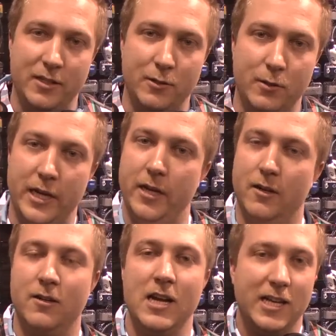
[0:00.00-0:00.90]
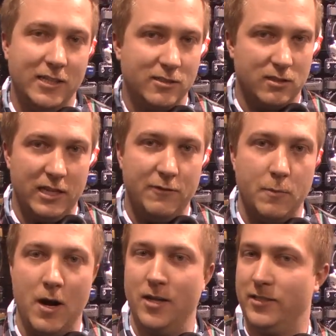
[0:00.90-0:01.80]
do here. You just leave
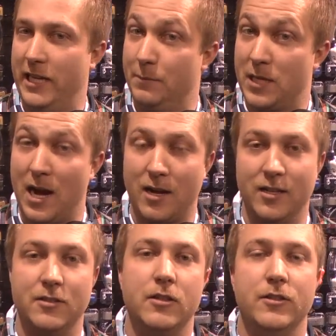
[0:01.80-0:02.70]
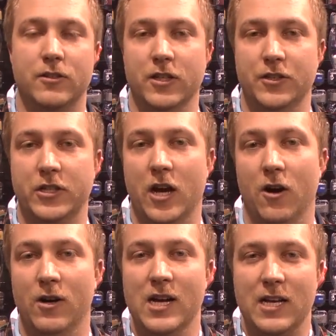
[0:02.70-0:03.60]
them on, keep talking, you're good to
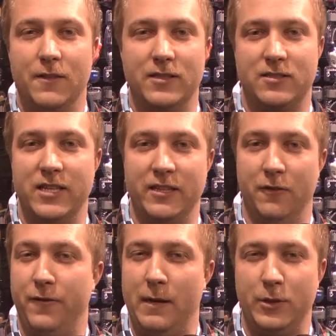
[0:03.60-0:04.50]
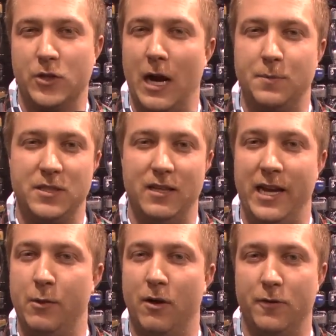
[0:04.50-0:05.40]
go. This thing, the family drops
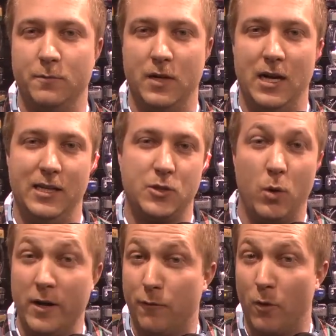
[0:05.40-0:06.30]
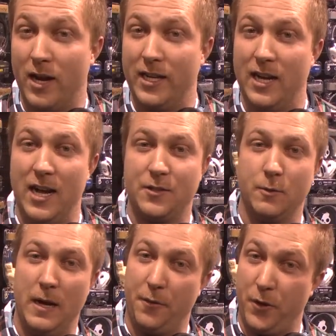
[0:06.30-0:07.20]
anywhere from uh, $24.99 to
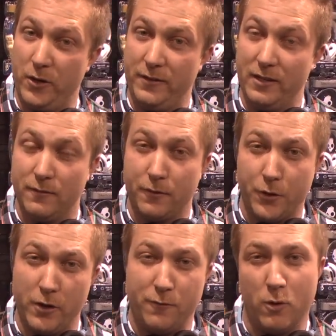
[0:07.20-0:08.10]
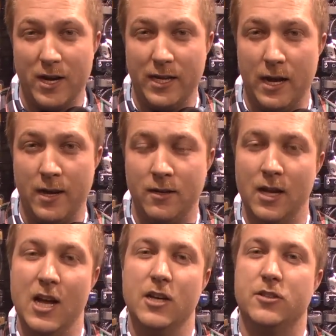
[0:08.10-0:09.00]
about $30,
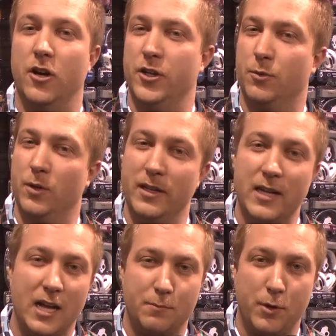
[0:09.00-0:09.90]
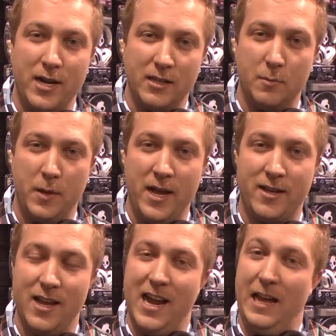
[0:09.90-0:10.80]
$34.99. So you're really not breaking the bank.
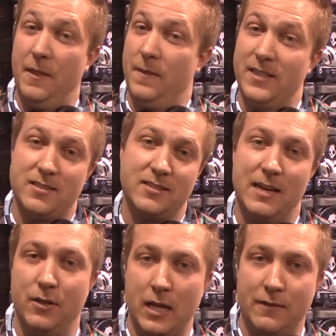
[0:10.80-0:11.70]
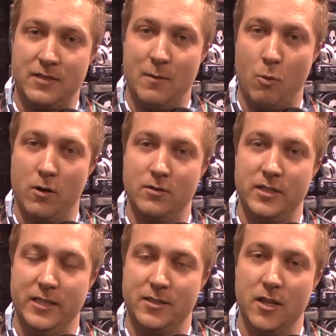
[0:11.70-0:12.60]
And then these things have a lifetime
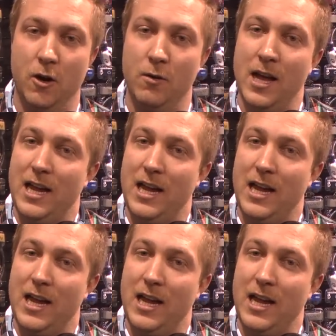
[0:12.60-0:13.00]
warranty. So